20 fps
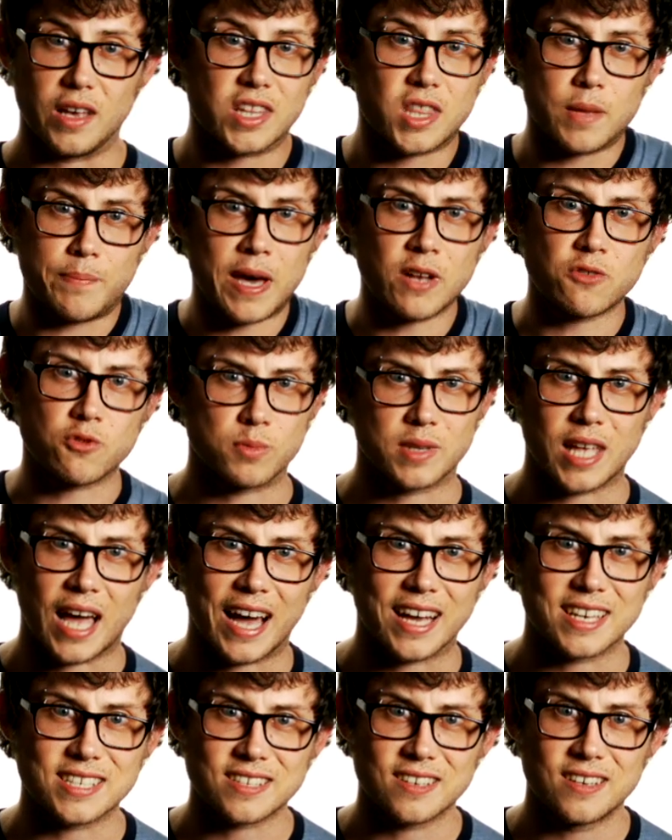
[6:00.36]
like the bedroom
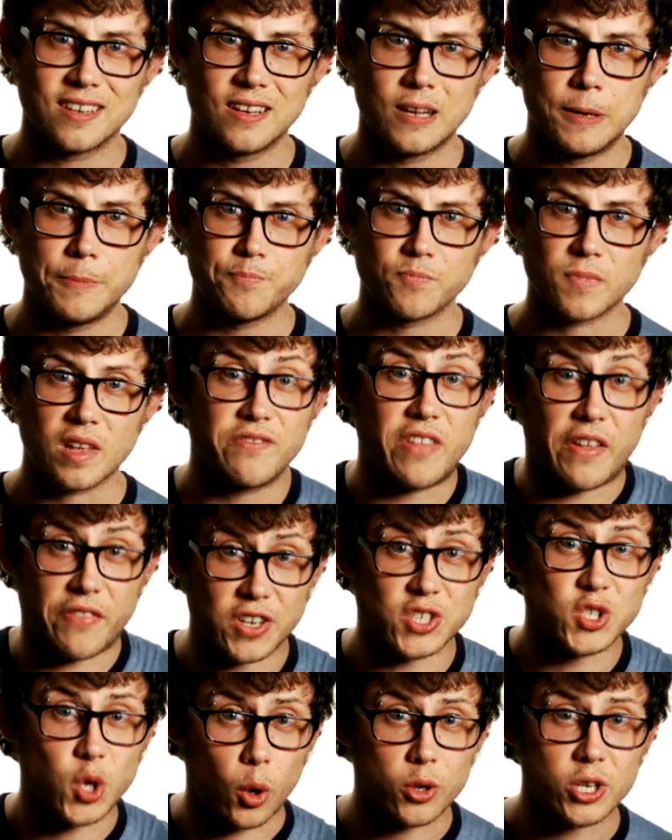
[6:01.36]
tax, that
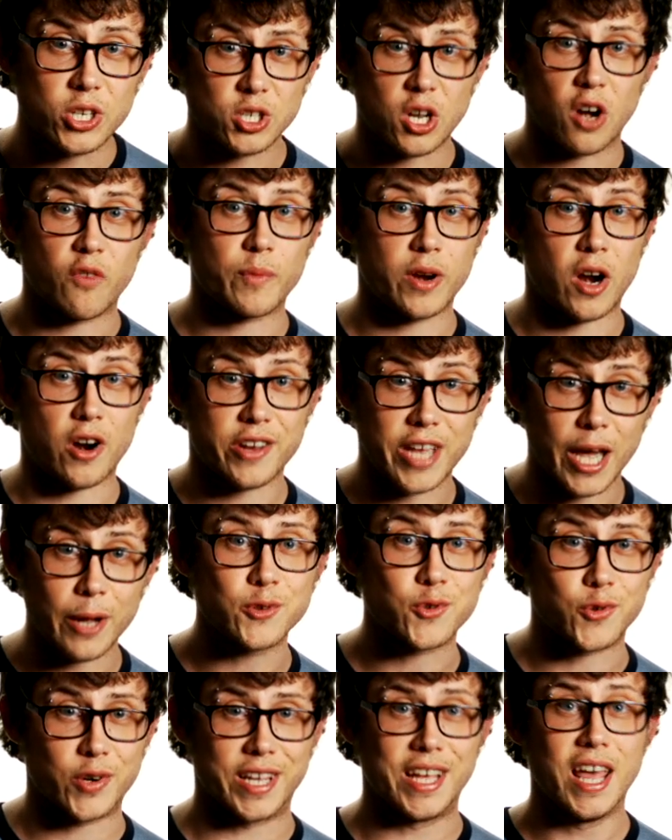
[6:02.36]
the Scottish Government are
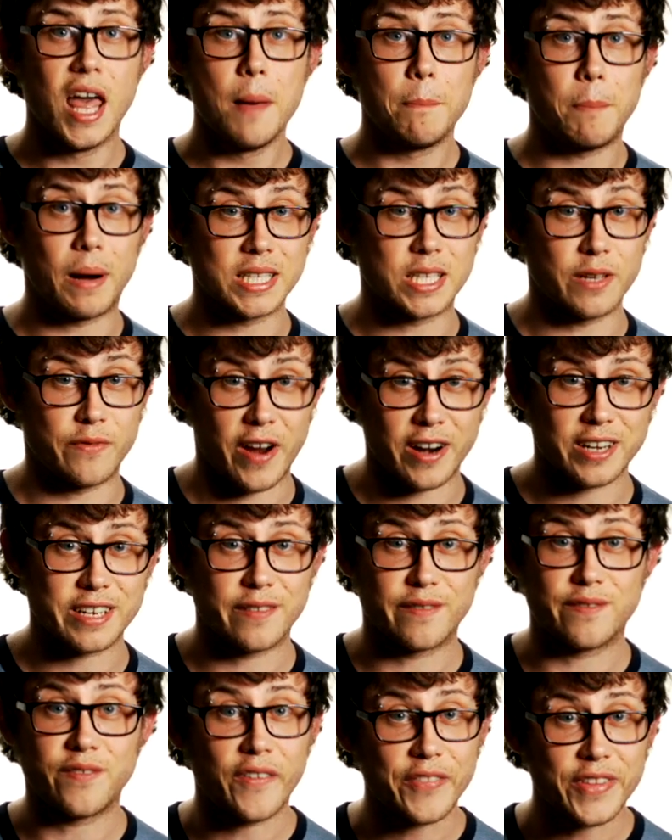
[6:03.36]
countering by
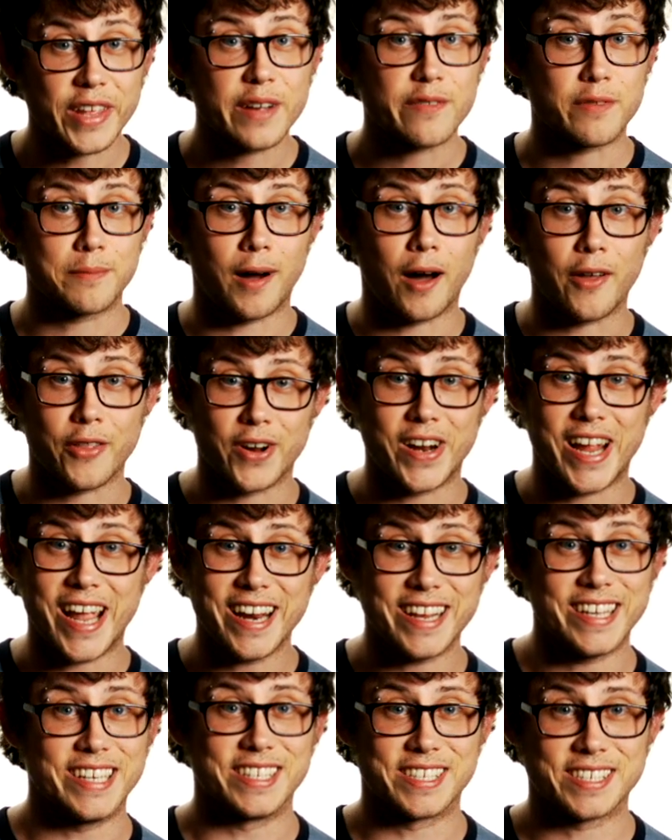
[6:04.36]
diverting funding from other
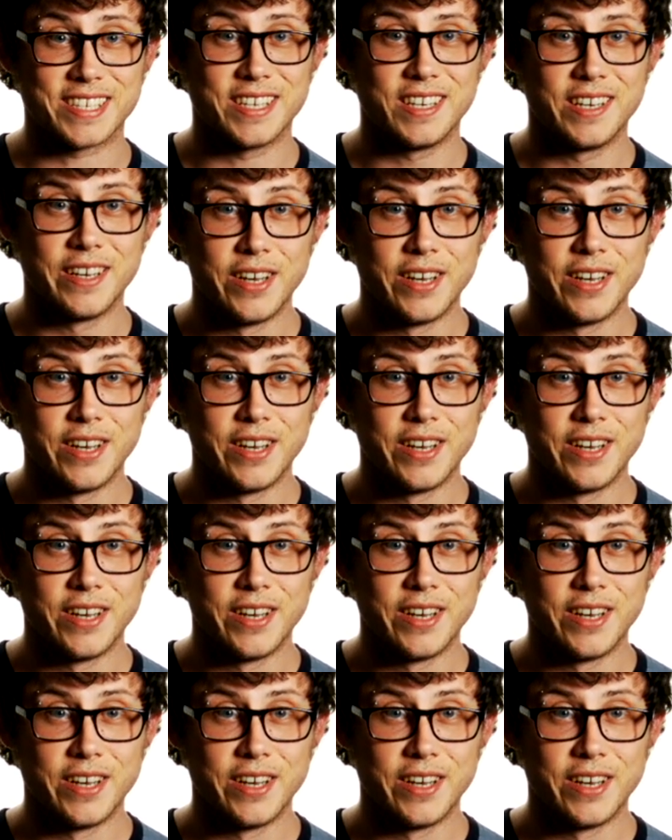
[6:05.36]
areas